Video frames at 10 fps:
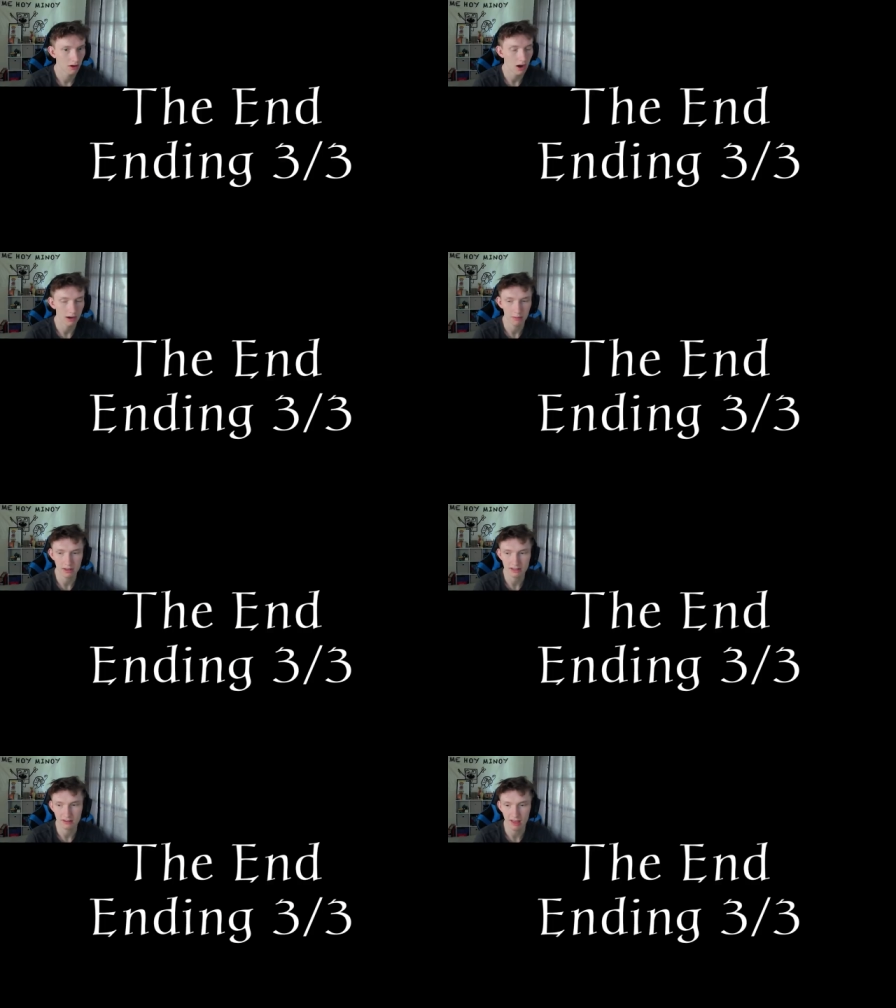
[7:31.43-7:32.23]
Alright, now we
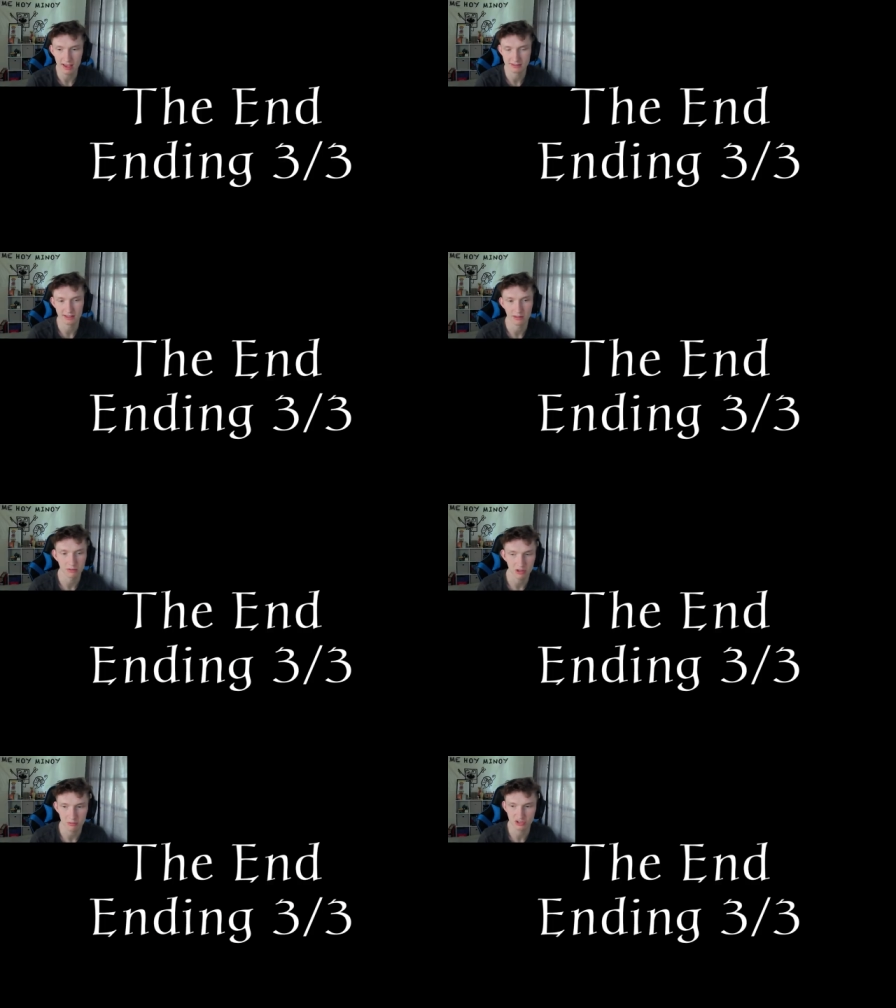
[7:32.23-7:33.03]
gotta get the last ending,
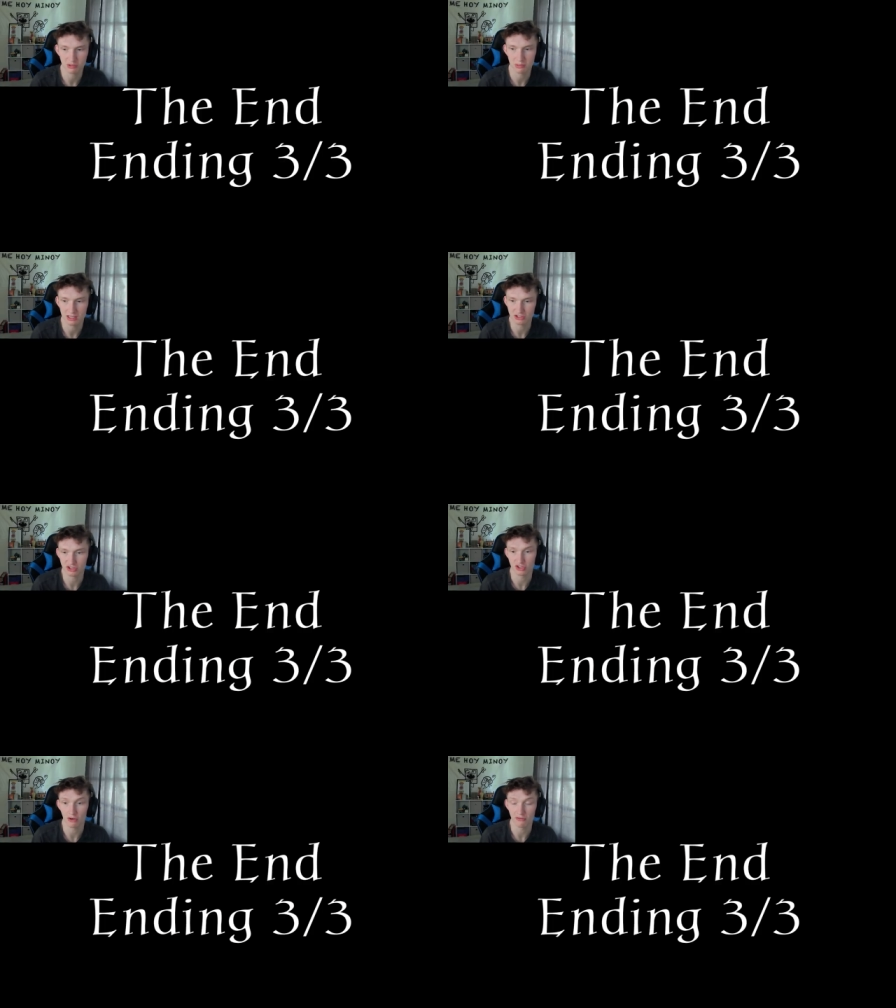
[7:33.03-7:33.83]
which I'm assuming is
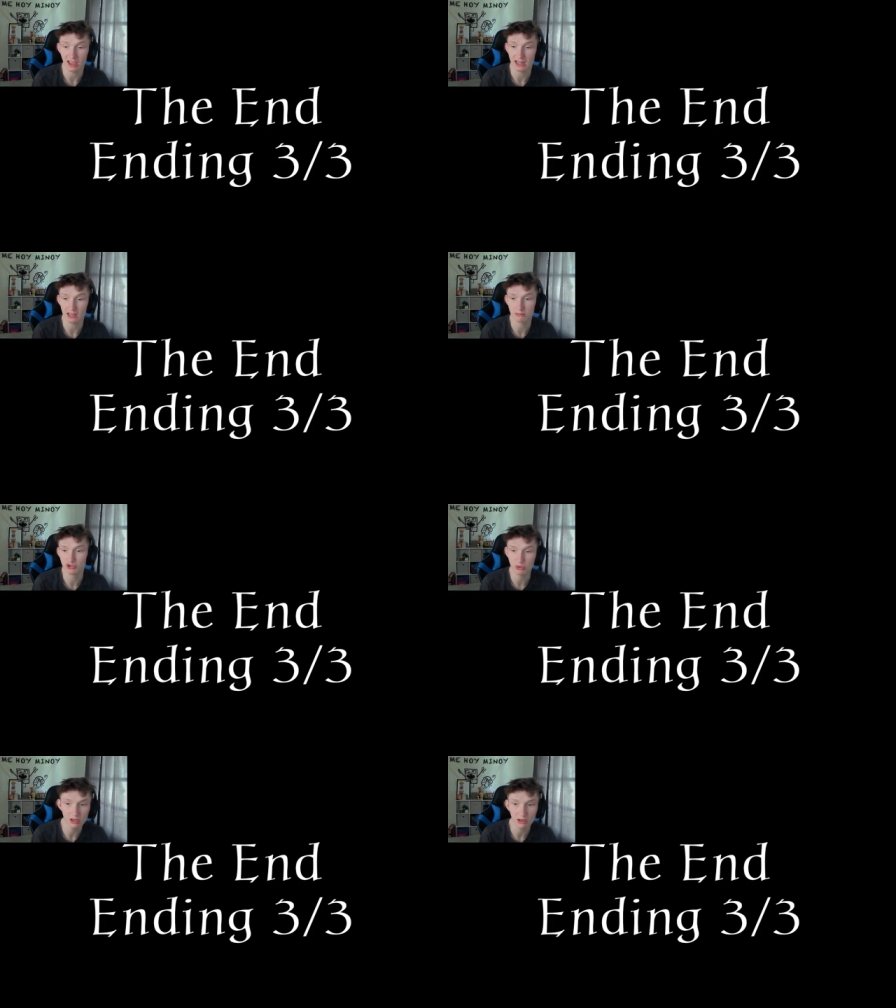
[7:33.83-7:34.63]
just evading him,
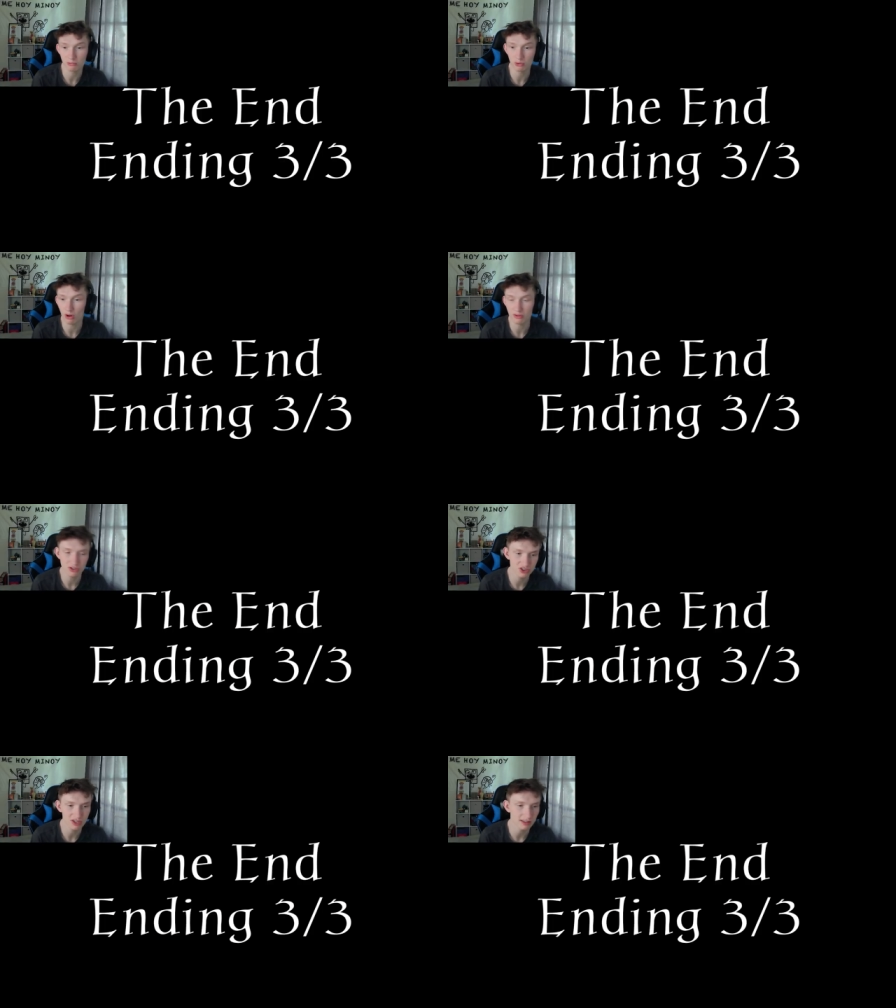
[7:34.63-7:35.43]
juking him, doing all this
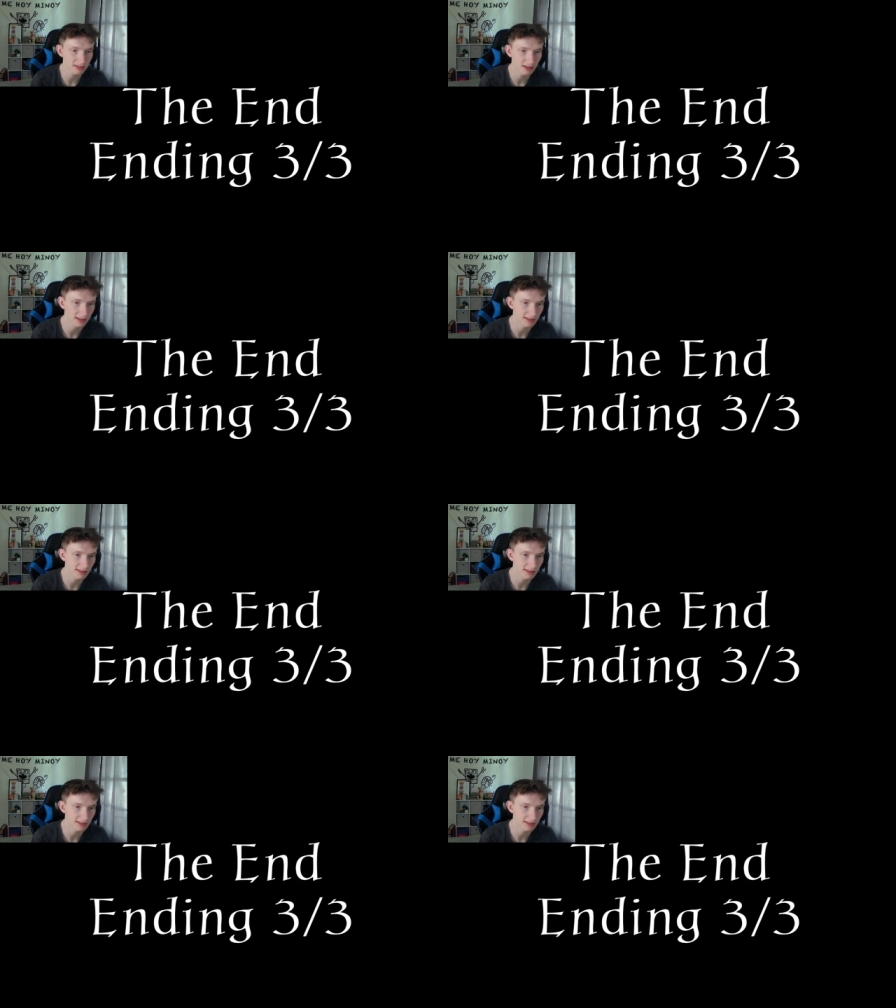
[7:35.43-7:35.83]
shit, and